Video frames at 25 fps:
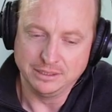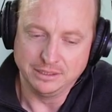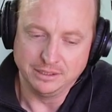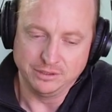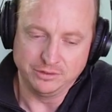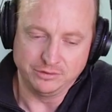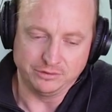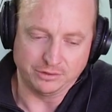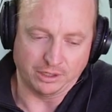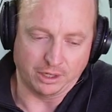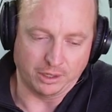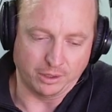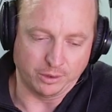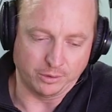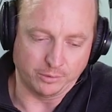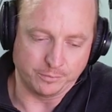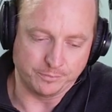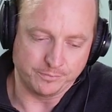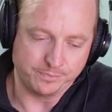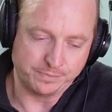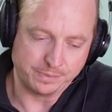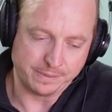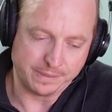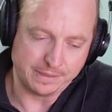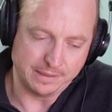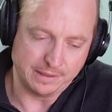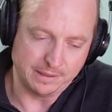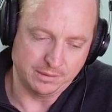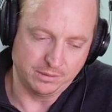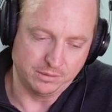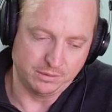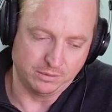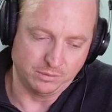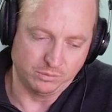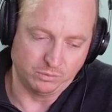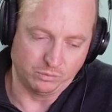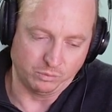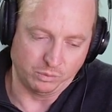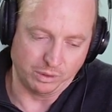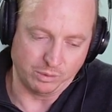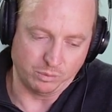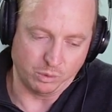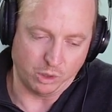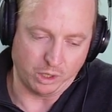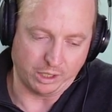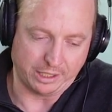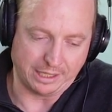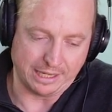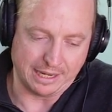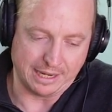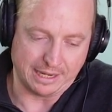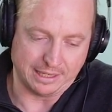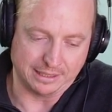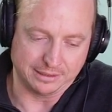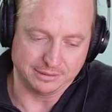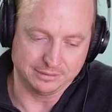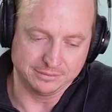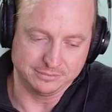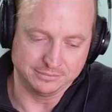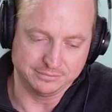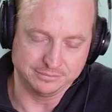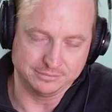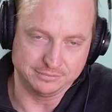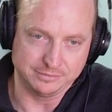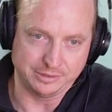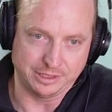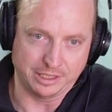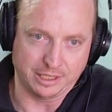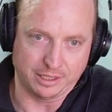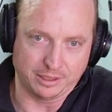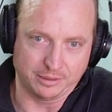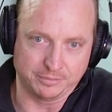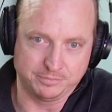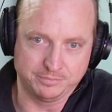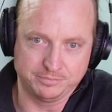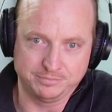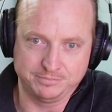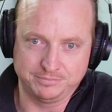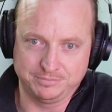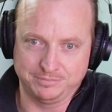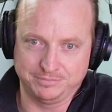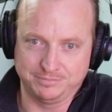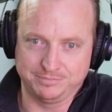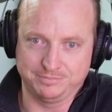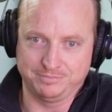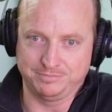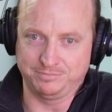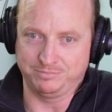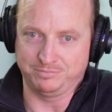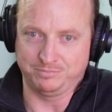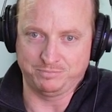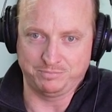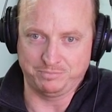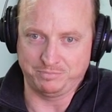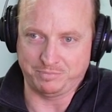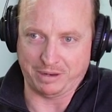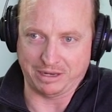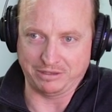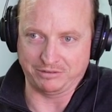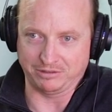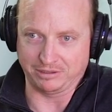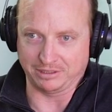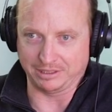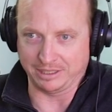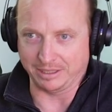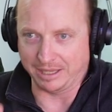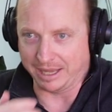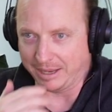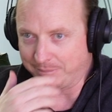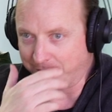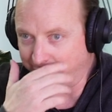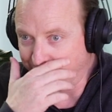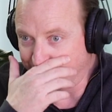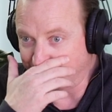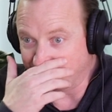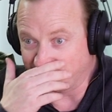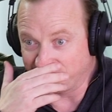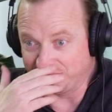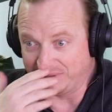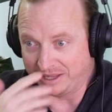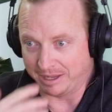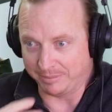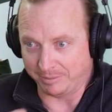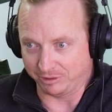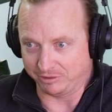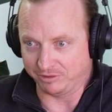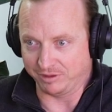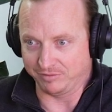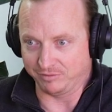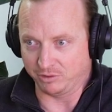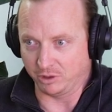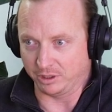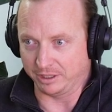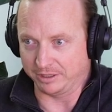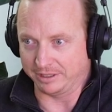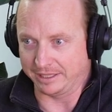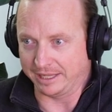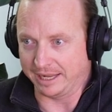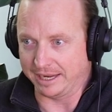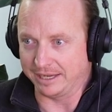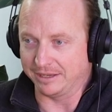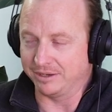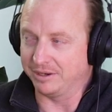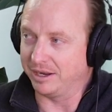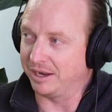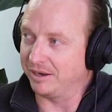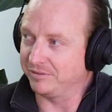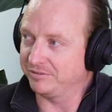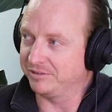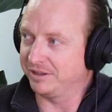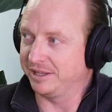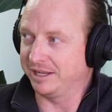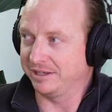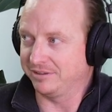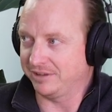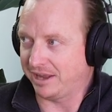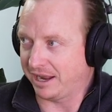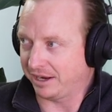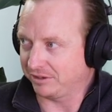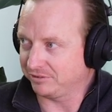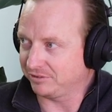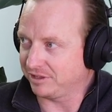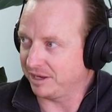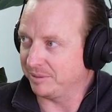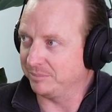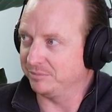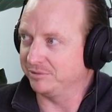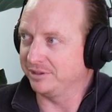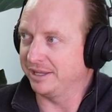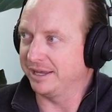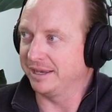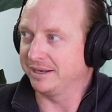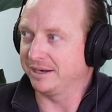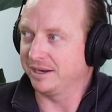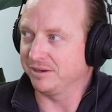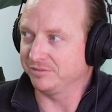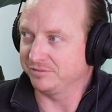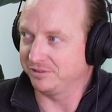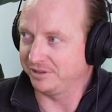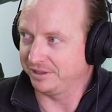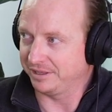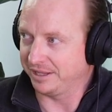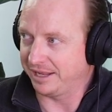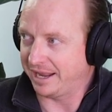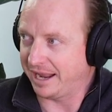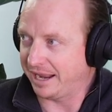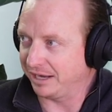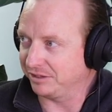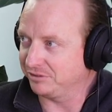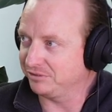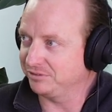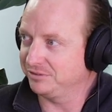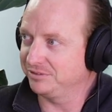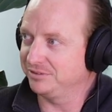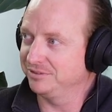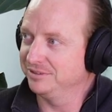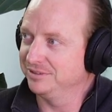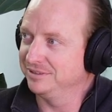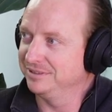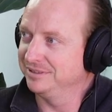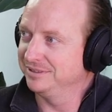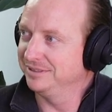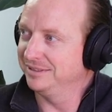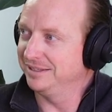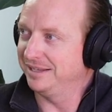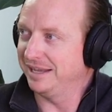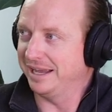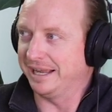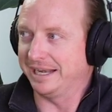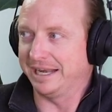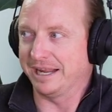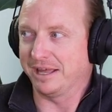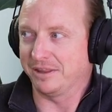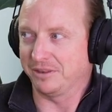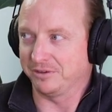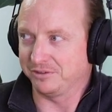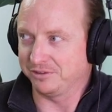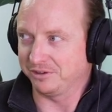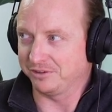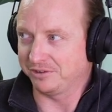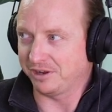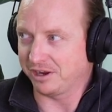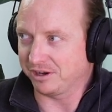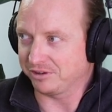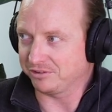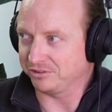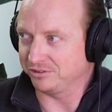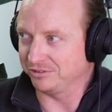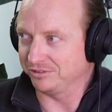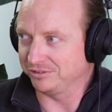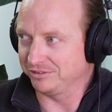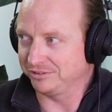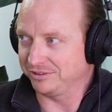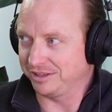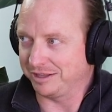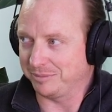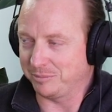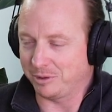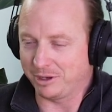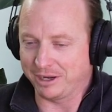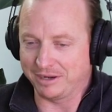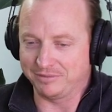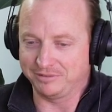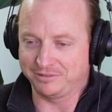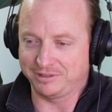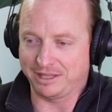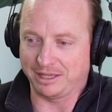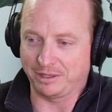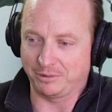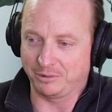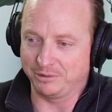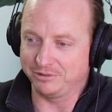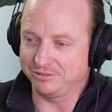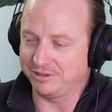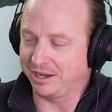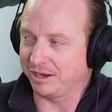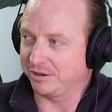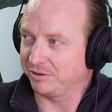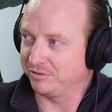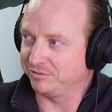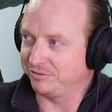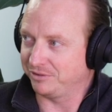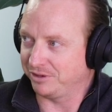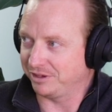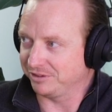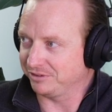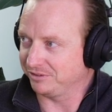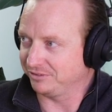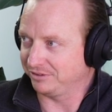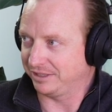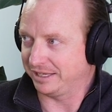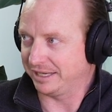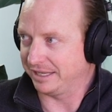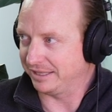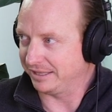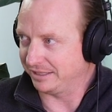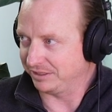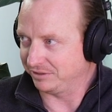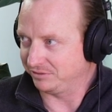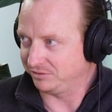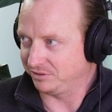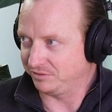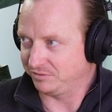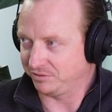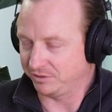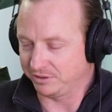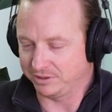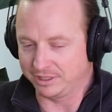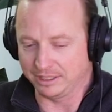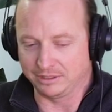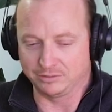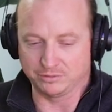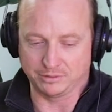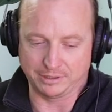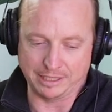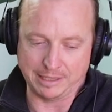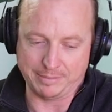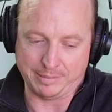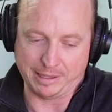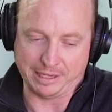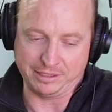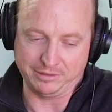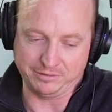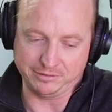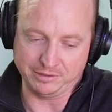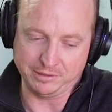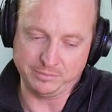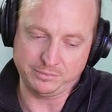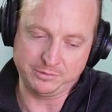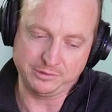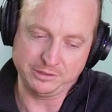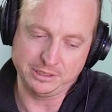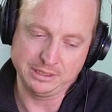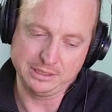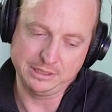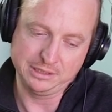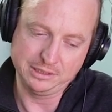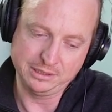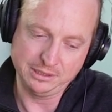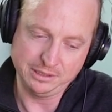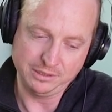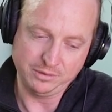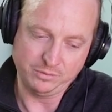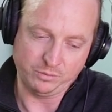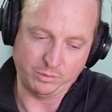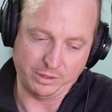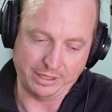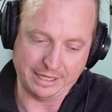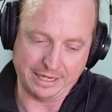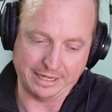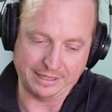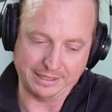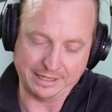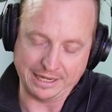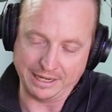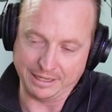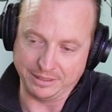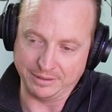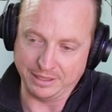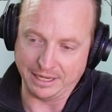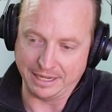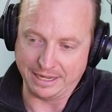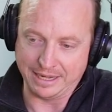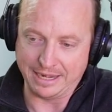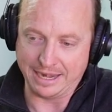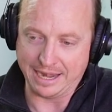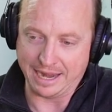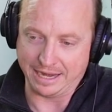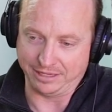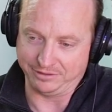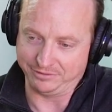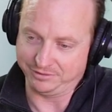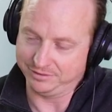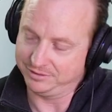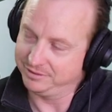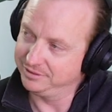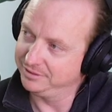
So we work out, you know, basically how much they've got at the end after their tax comes out, after their HECS, any other deductions. So they might have salary sacrifices, any of these different things on their pay slips. We then get a net.